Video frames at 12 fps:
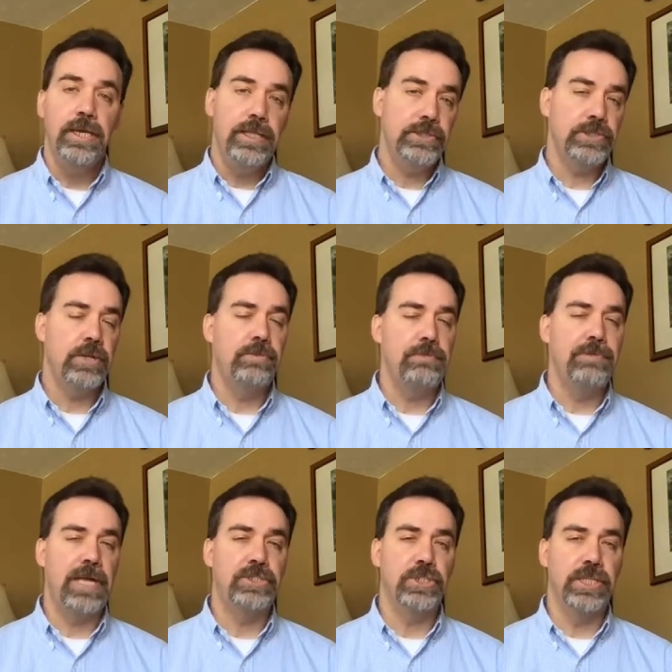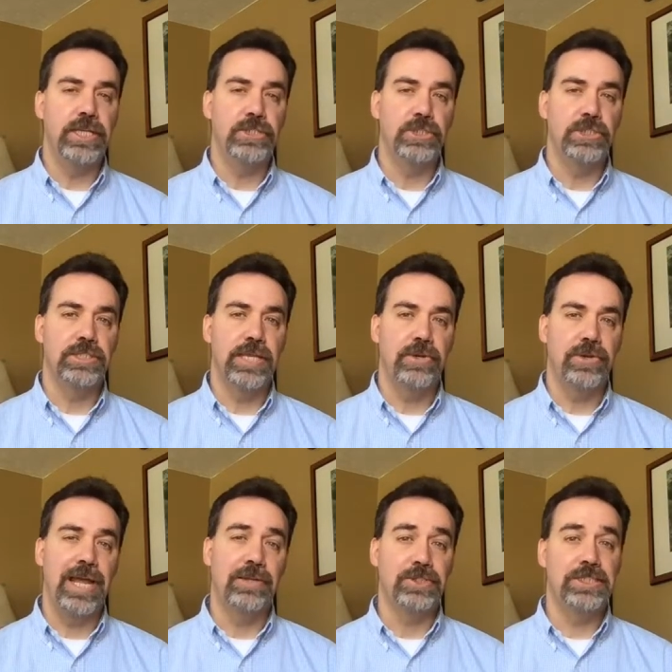These are going to be modulations that are
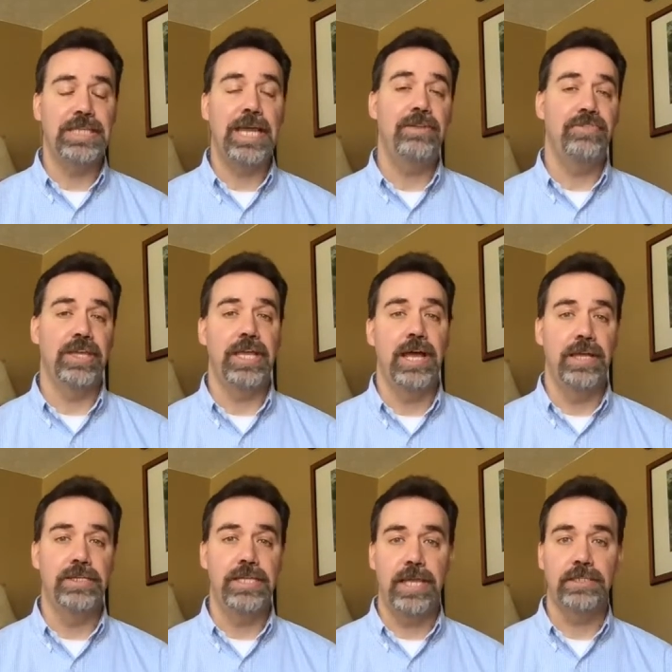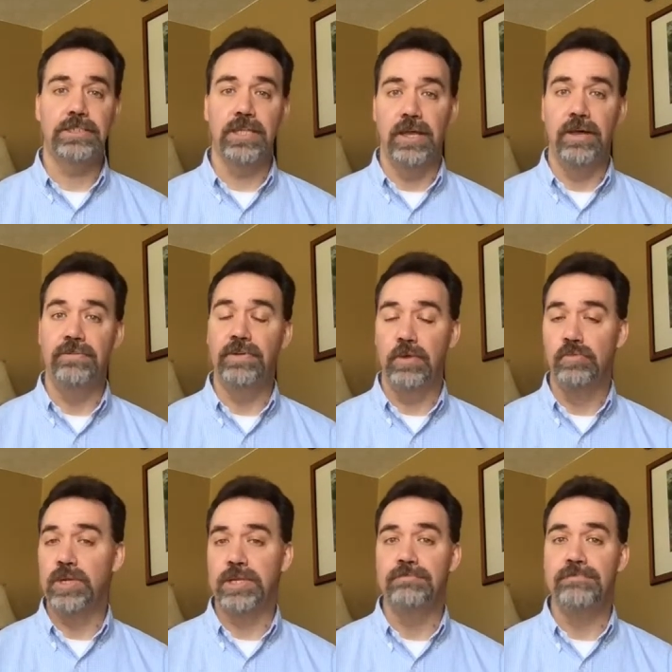outside of the context of a
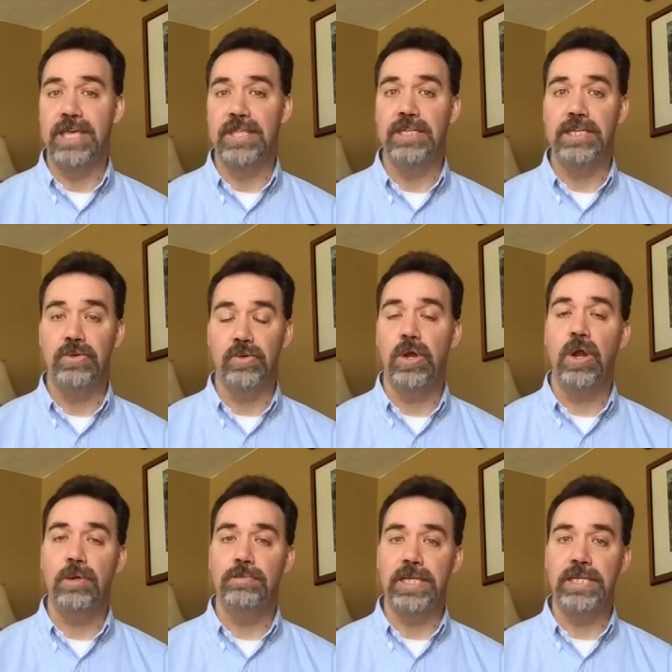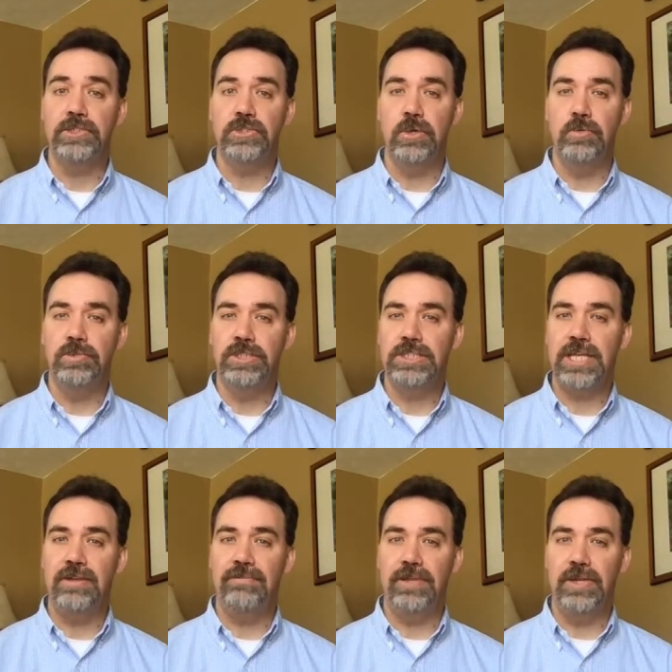written melody or harmony, so we'll just
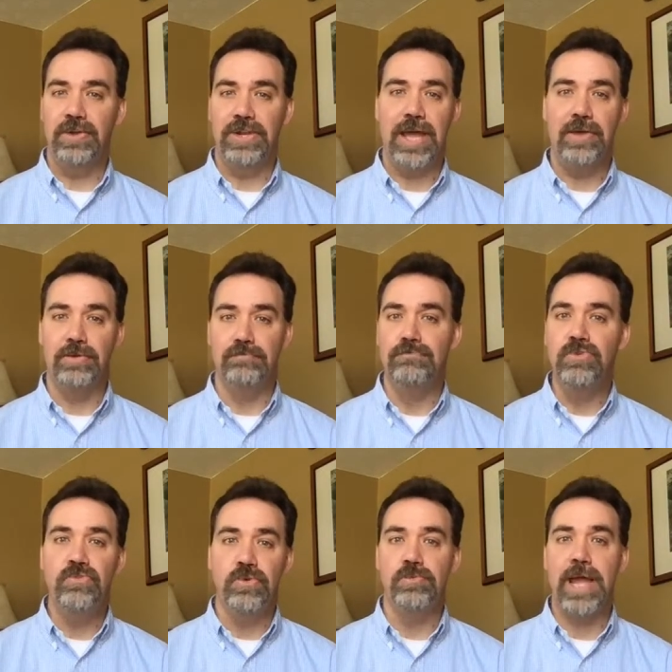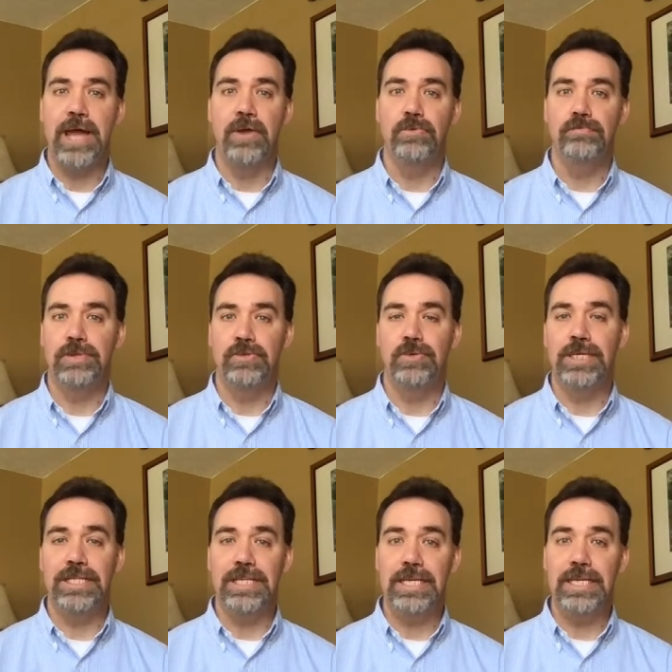kind of figure out how to move around
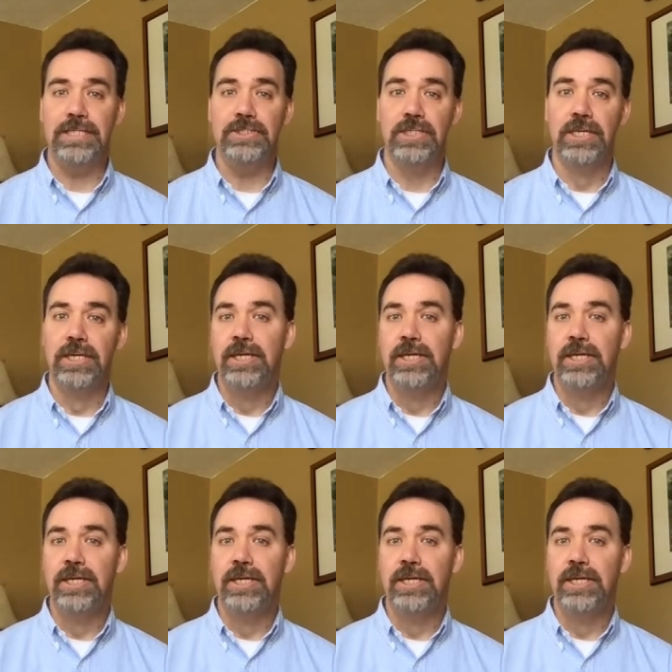between keys,